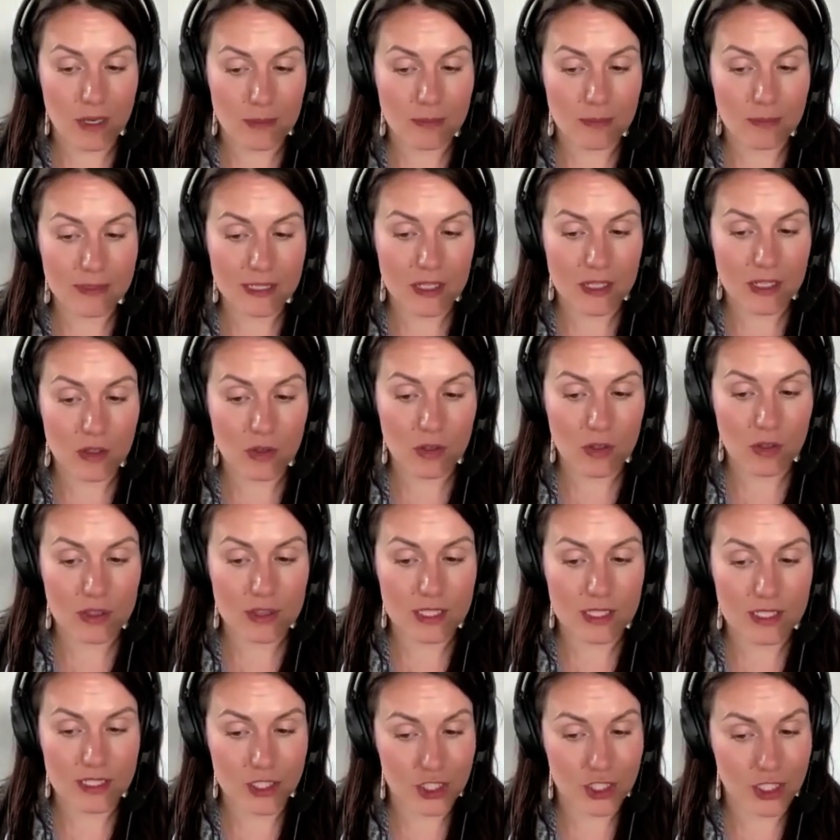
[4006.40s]
probably
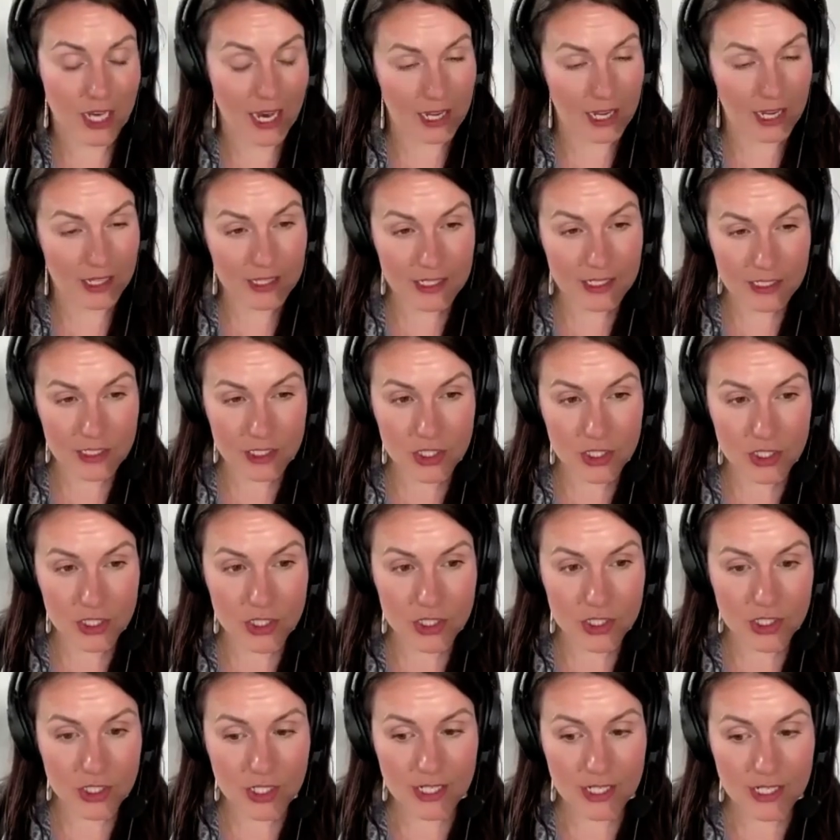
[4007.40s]
the
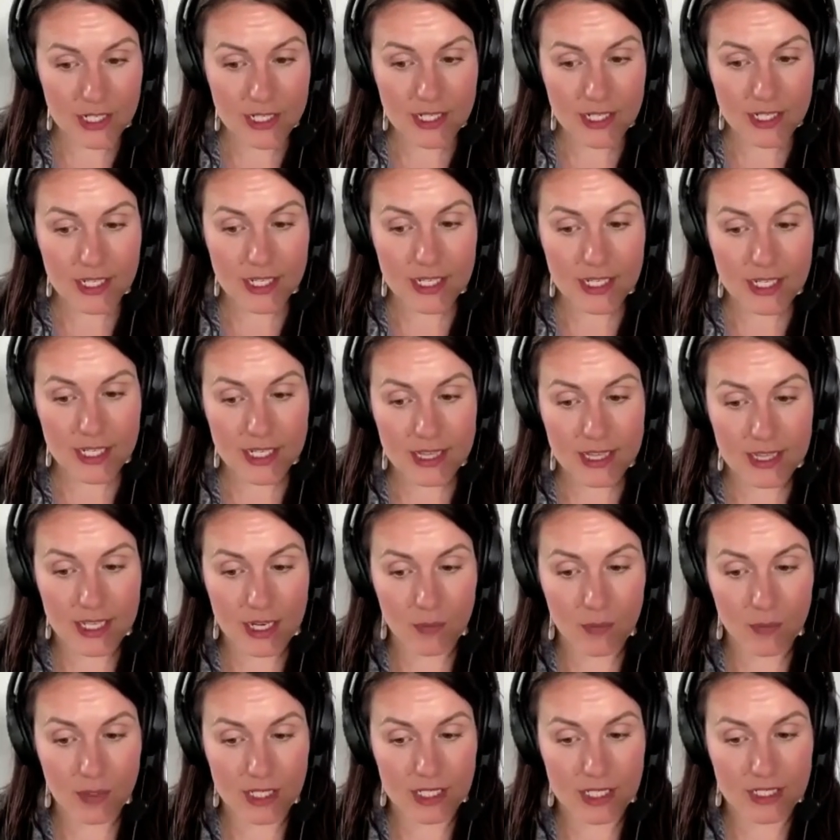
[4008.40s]
challenge
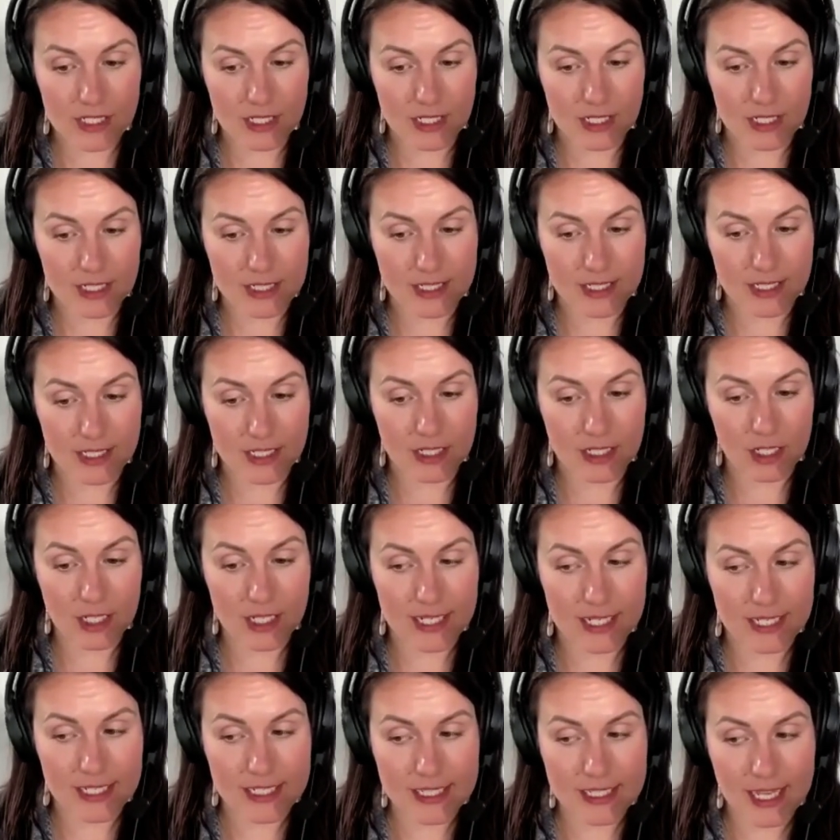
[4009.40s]
that we need to
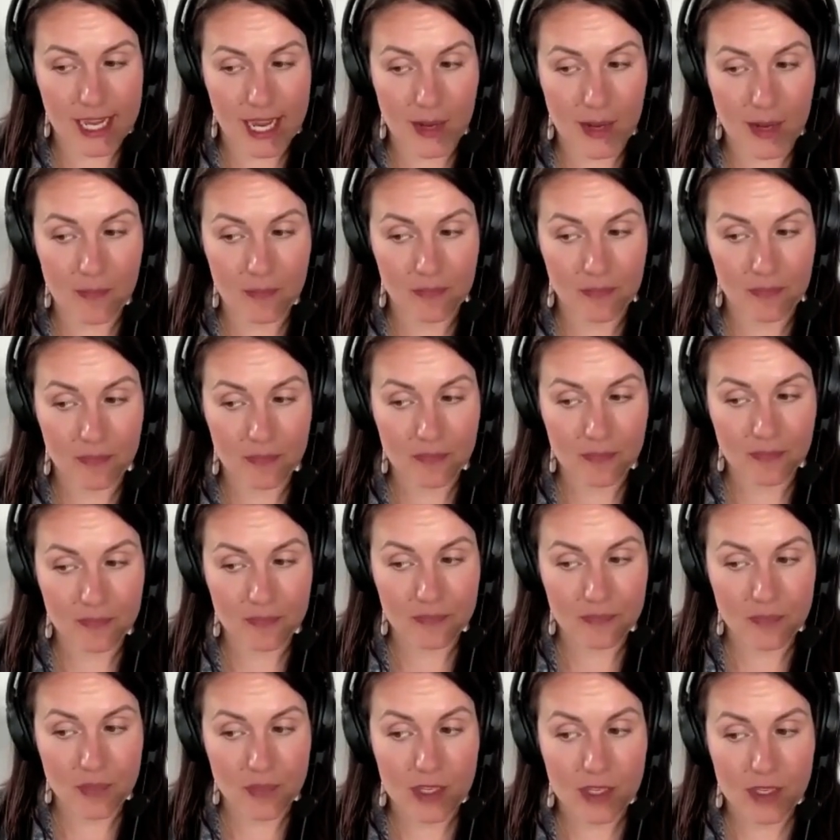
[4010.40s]
consider is that
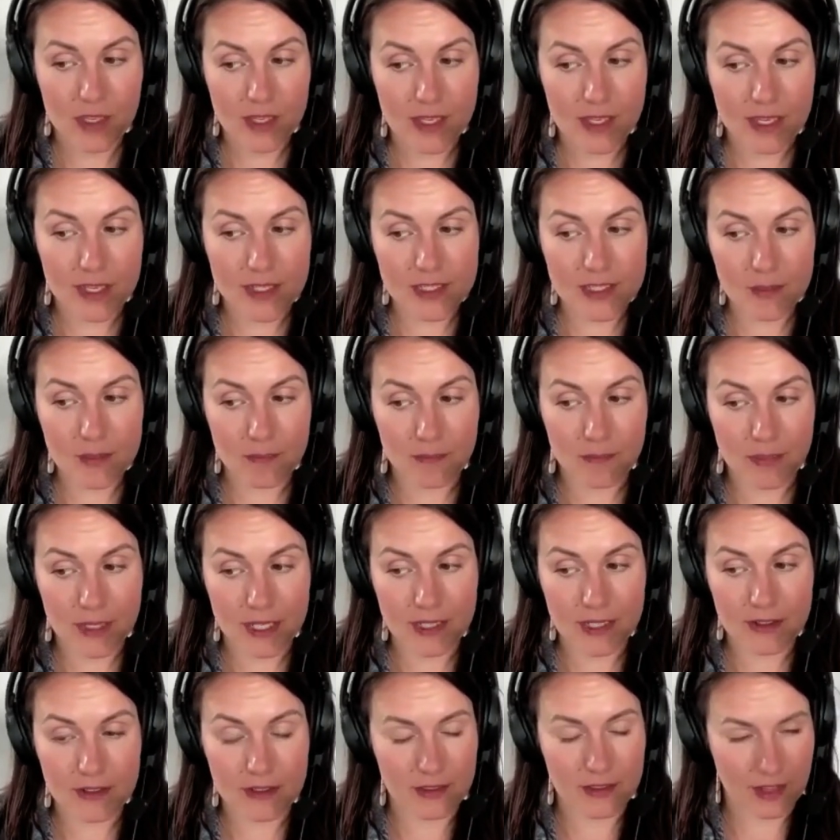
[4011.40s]
it's a
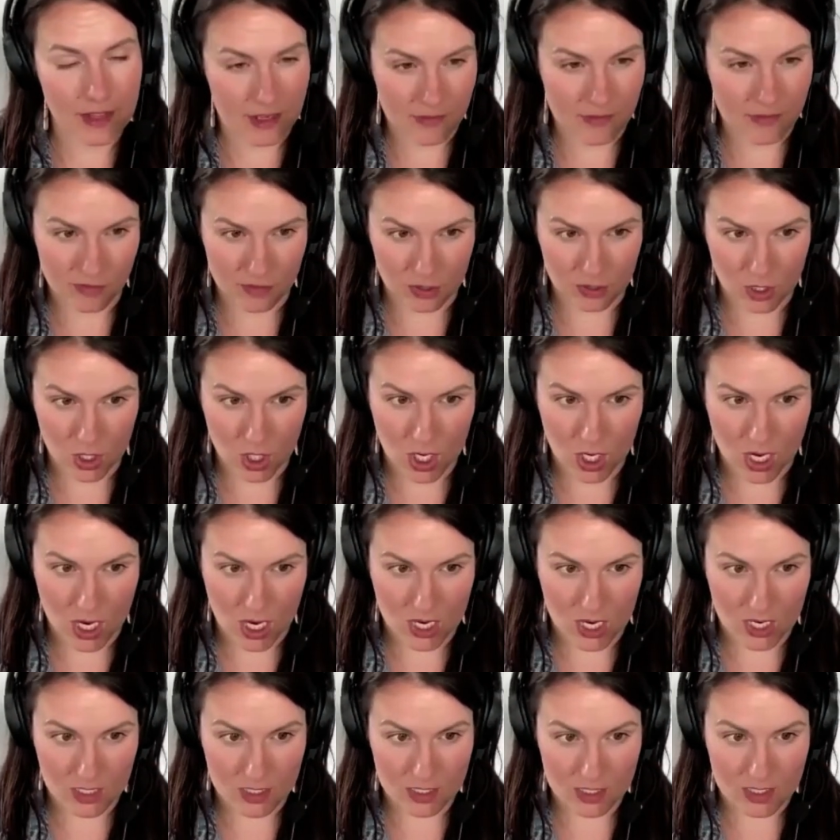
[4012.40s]
bit
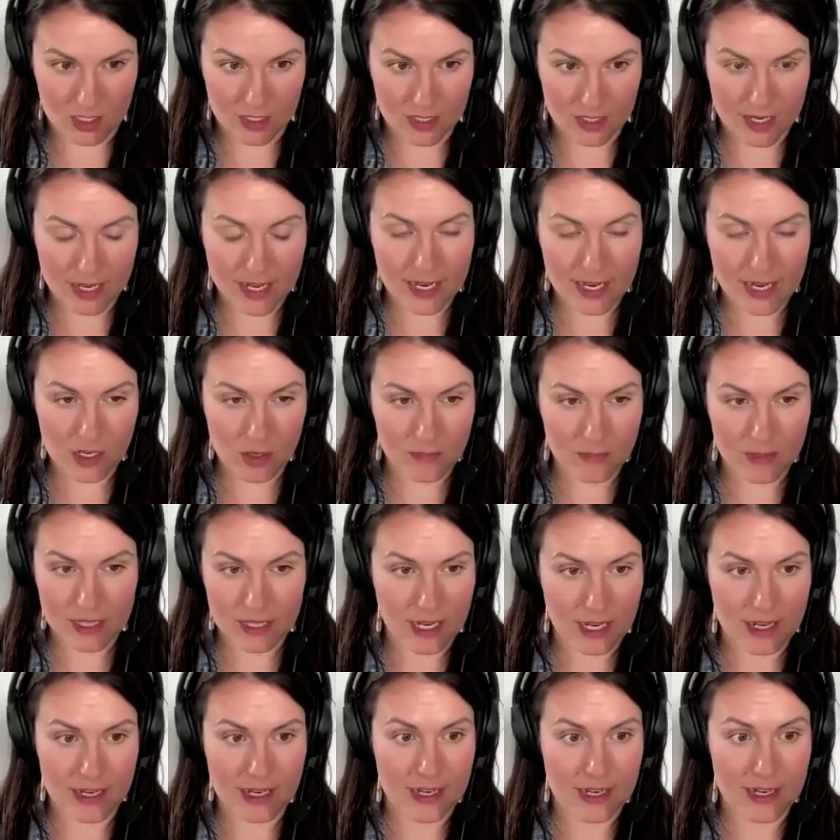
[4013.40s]
lifelong. And I don't
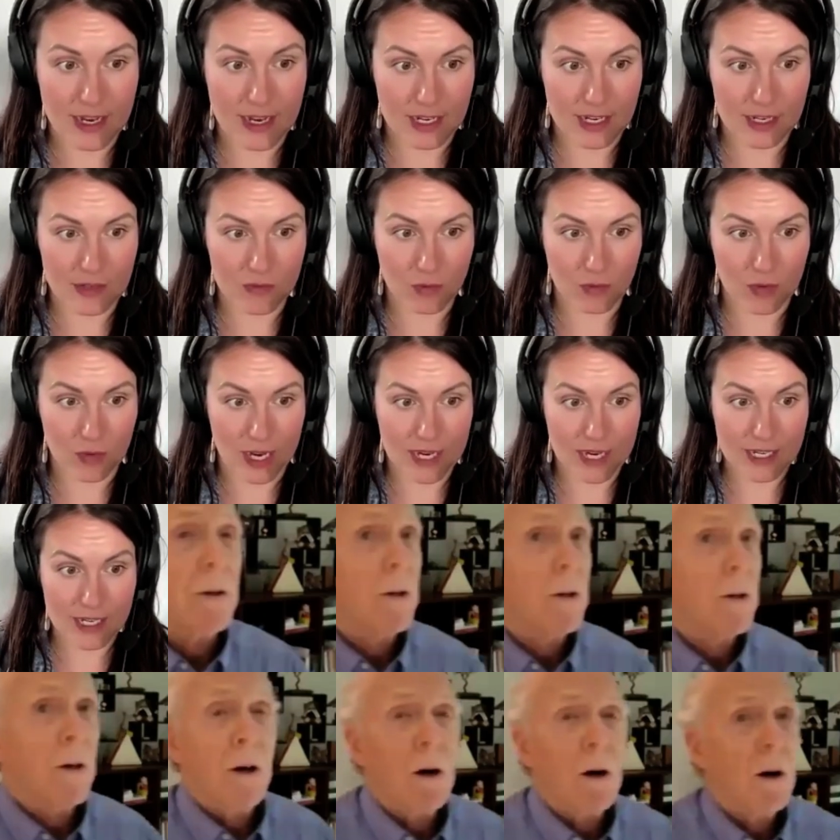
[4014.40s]
mean that in a negative way
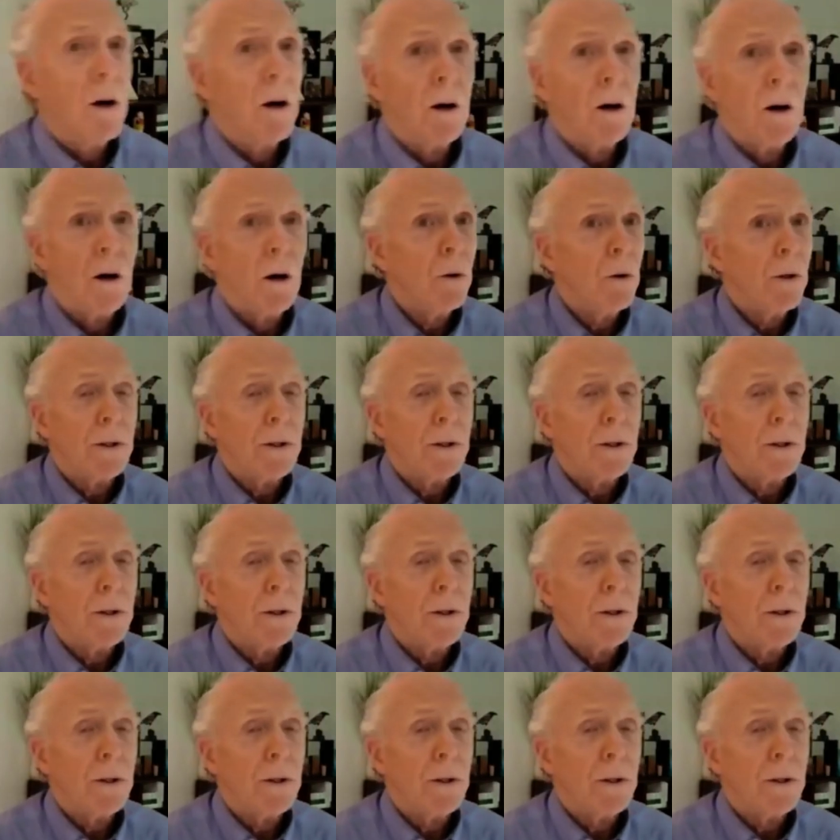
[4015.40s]
necessarily,